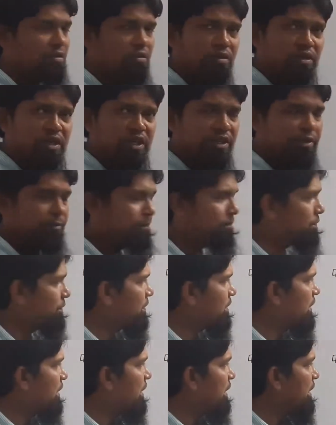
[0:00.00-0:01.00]
Okay.
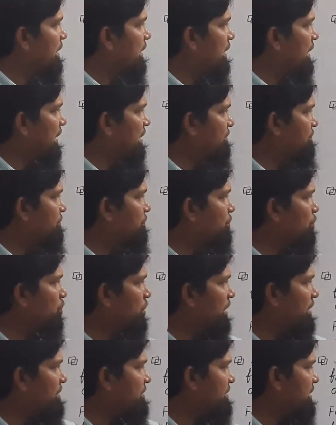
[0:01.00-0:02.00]
And 4
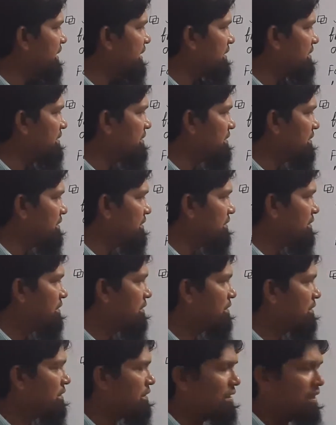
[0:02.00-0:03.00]
and 6.
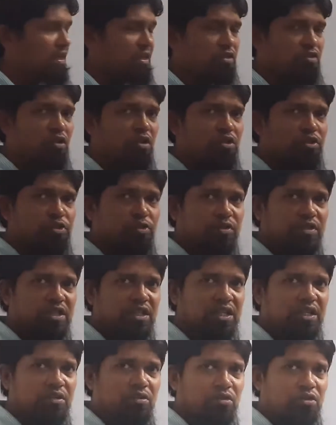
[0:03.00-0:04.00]
That is also in
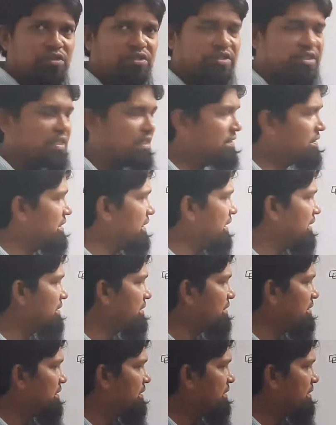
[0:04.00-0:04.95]
the original set.